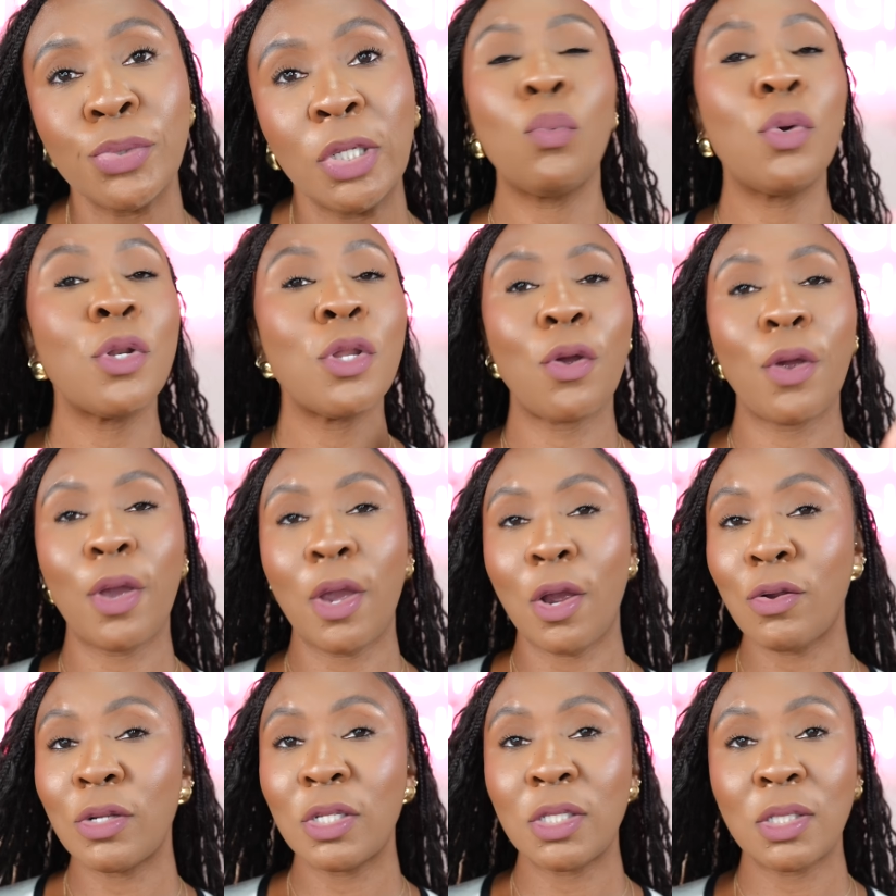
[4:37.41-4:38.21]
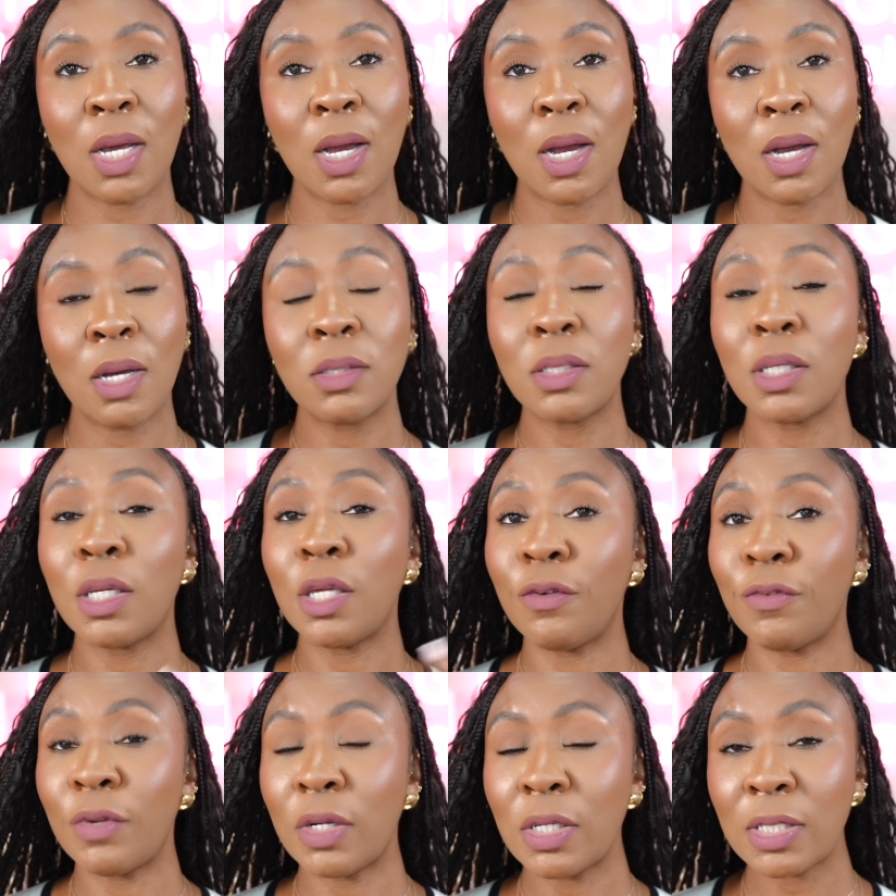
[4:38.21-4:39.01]
When your hair is styled,
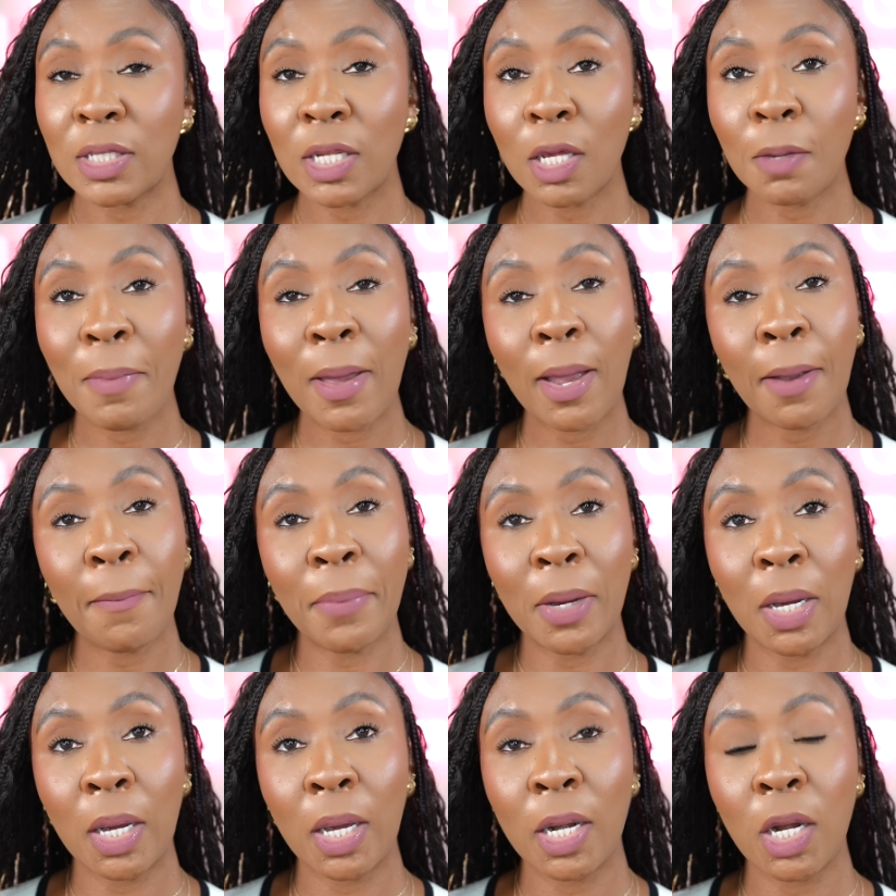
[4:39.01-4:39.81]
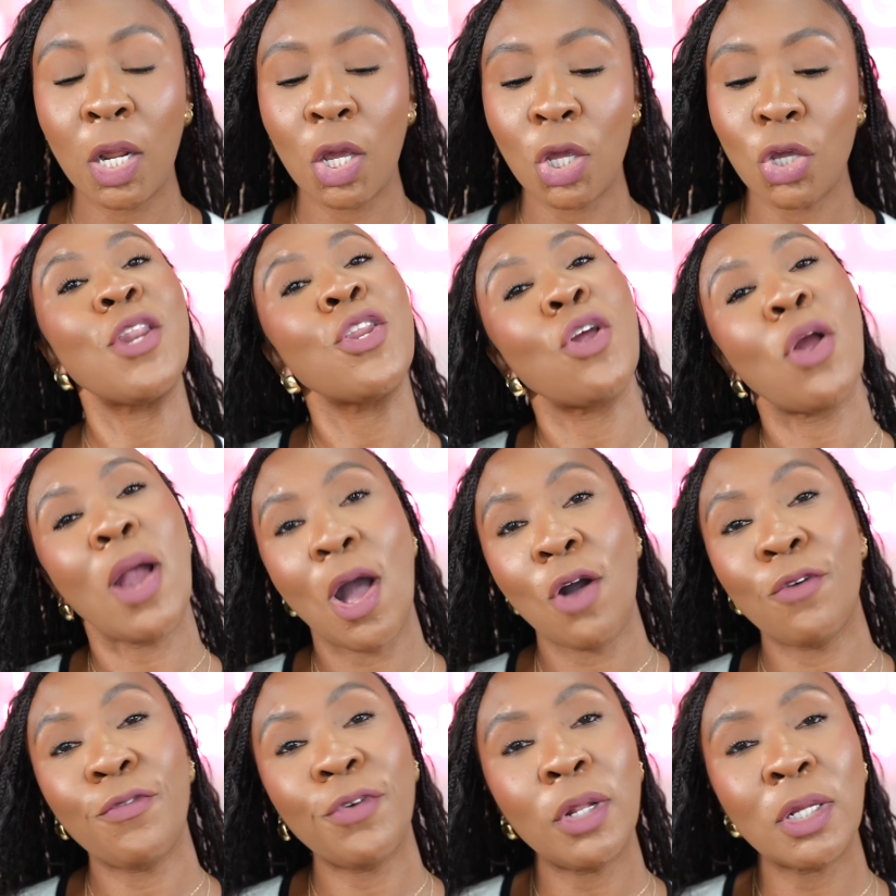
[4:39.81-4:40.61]
even a slick back bun, and your
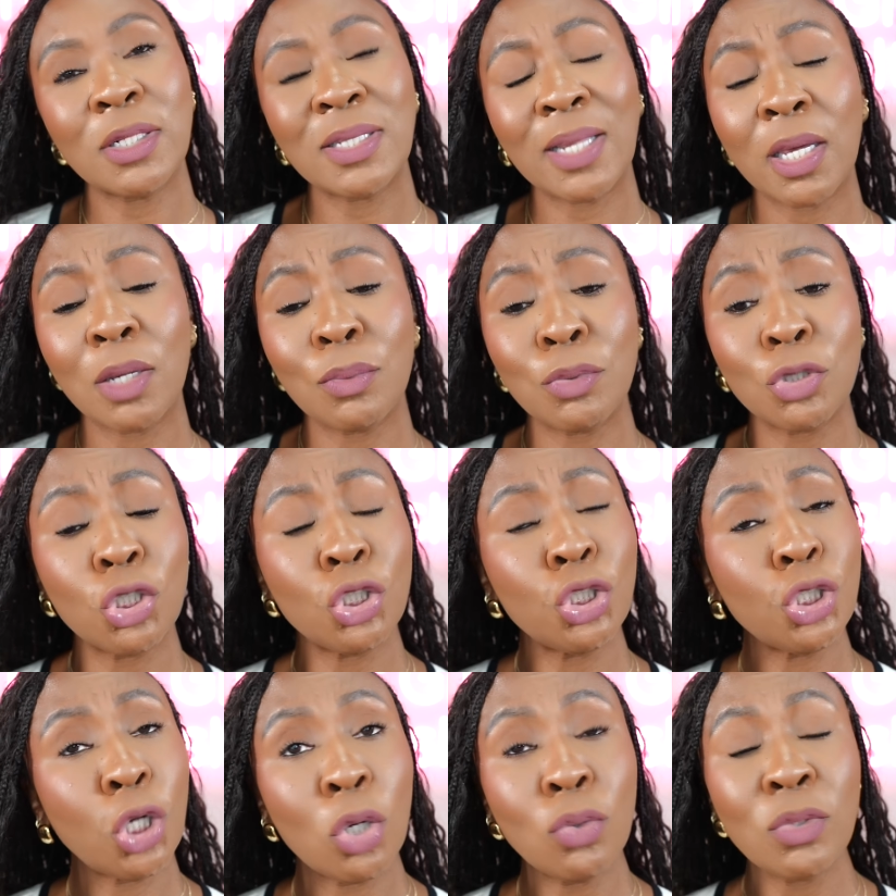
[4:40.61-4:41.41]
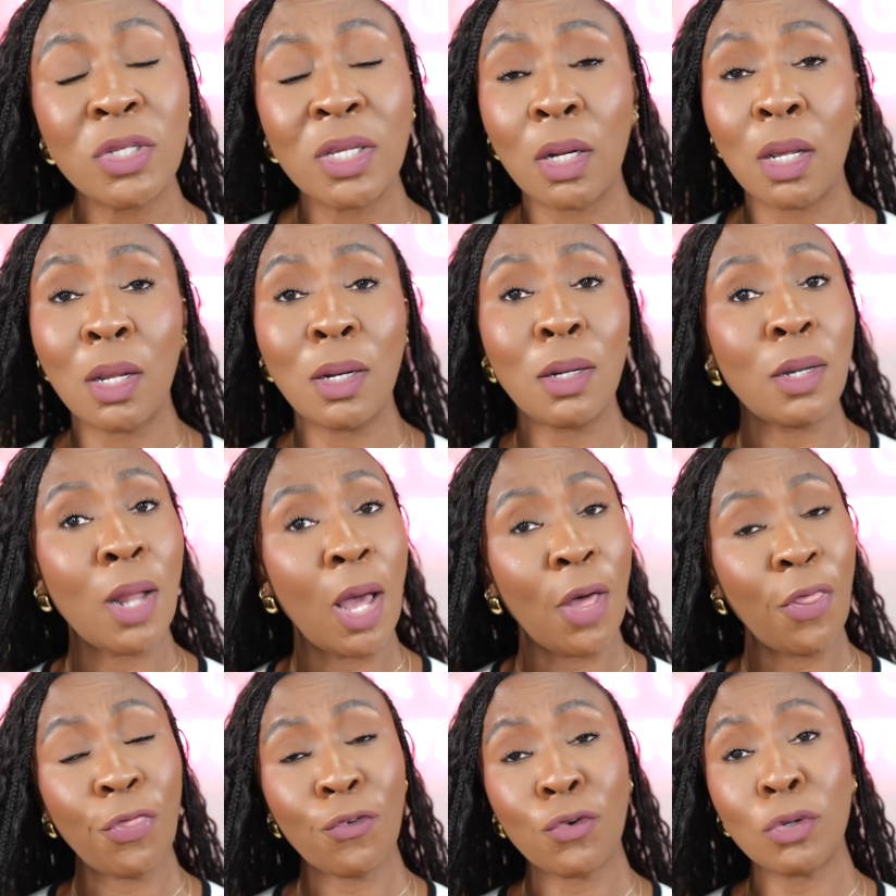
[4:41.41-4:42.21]
outfit looks like it was chosen and
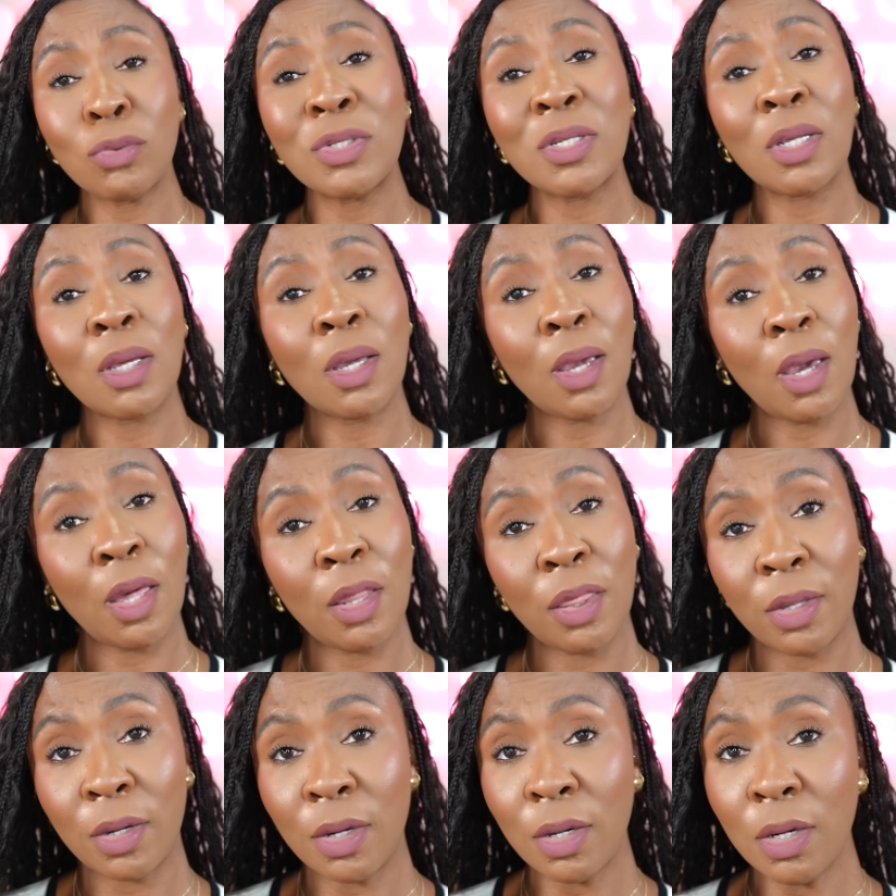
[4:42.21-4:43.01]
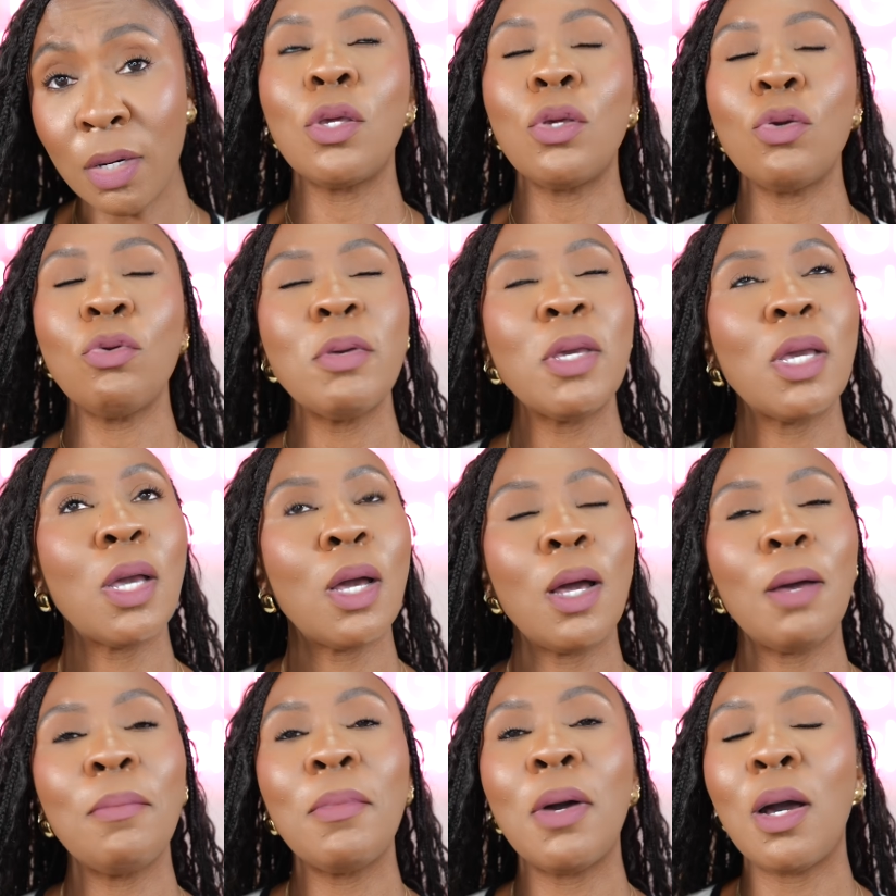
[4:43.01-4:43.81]
not thrown together, you
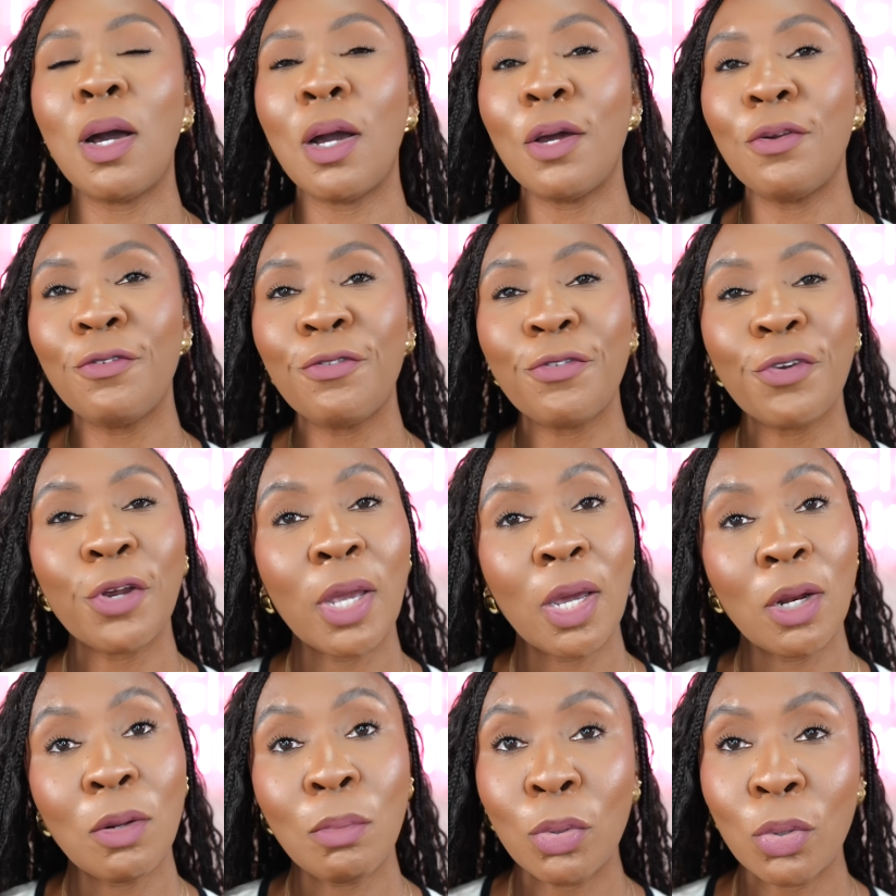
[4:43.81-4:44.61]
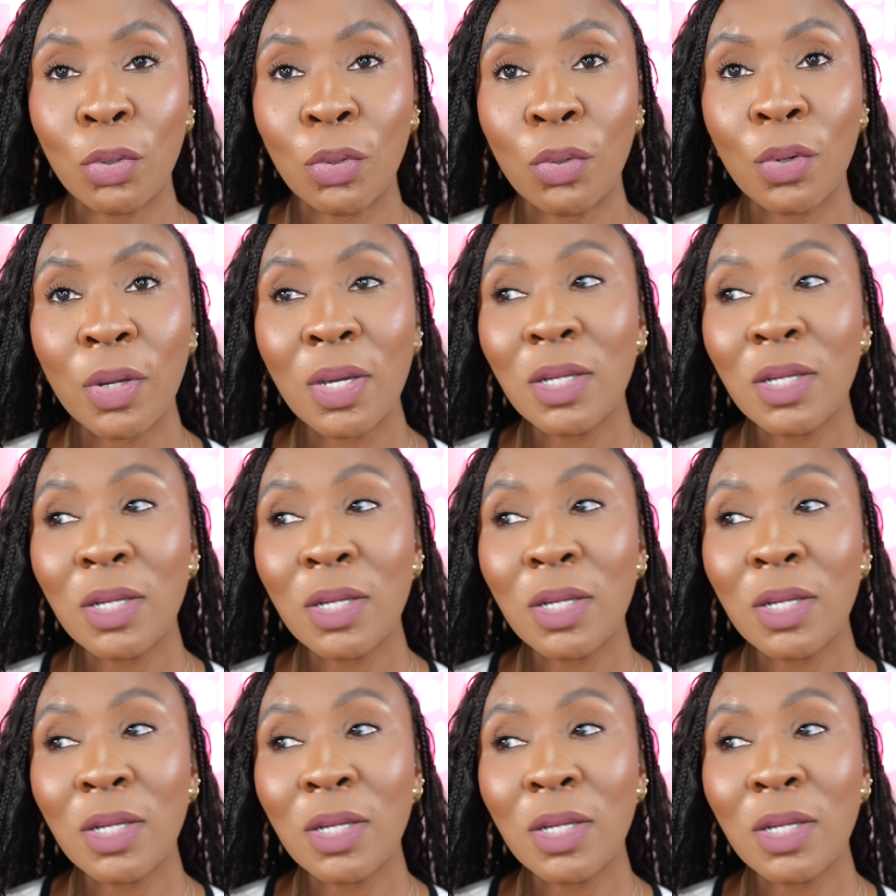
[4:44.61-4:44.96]
become unforgettable.